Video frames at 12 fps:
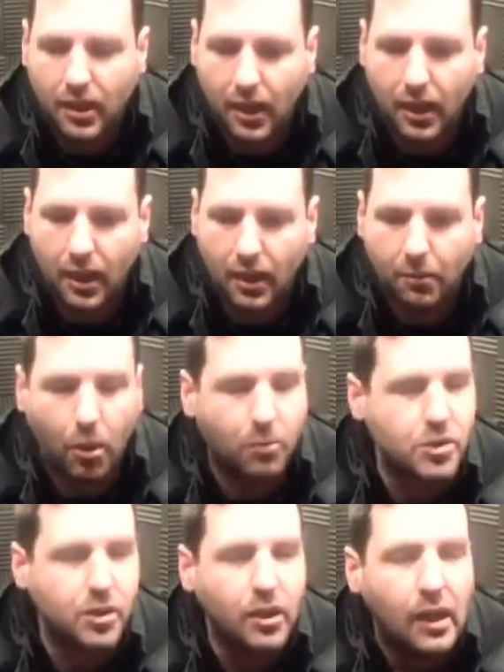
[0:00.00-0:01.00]

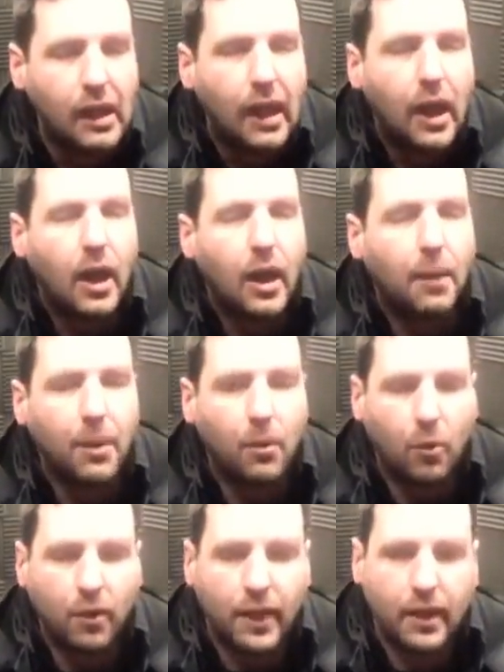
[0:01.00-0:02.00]
option,
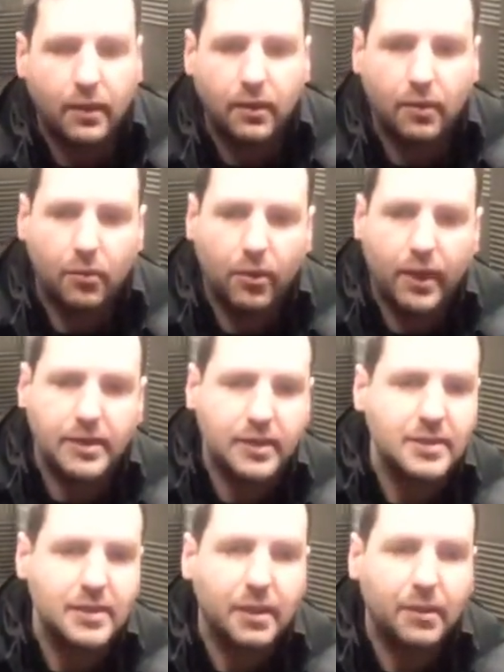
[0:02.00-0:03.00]
and what that
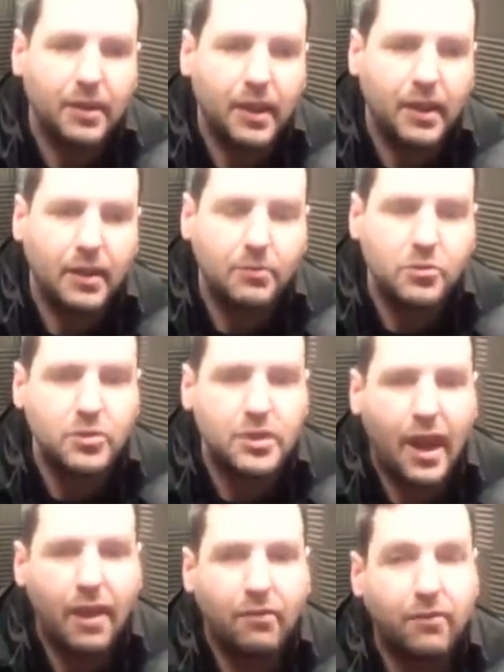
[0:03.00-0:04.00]
does is that enables you
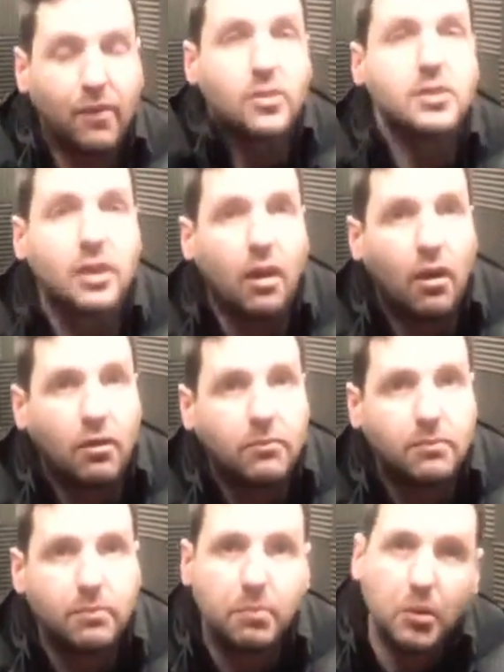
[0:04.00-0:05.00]
to have a faster car
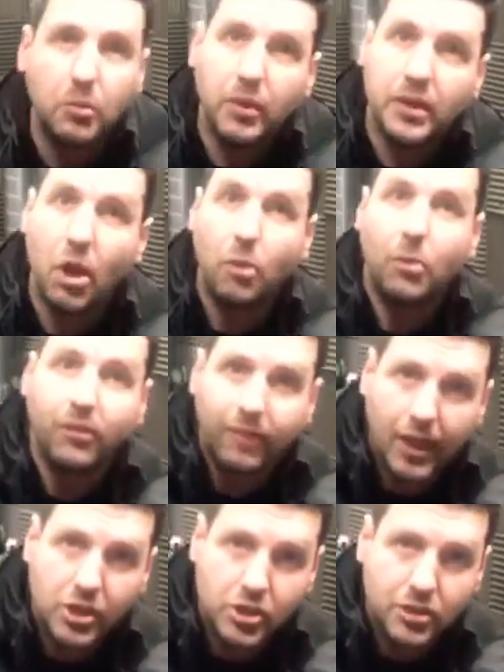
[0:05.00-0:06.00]
but with no
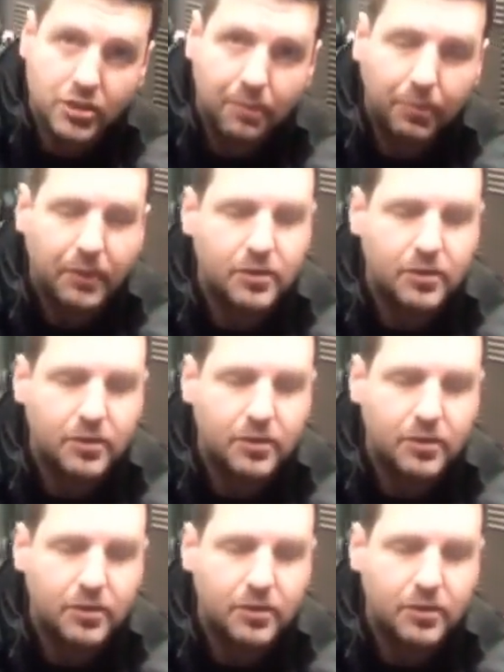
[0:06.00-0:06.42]
modifications,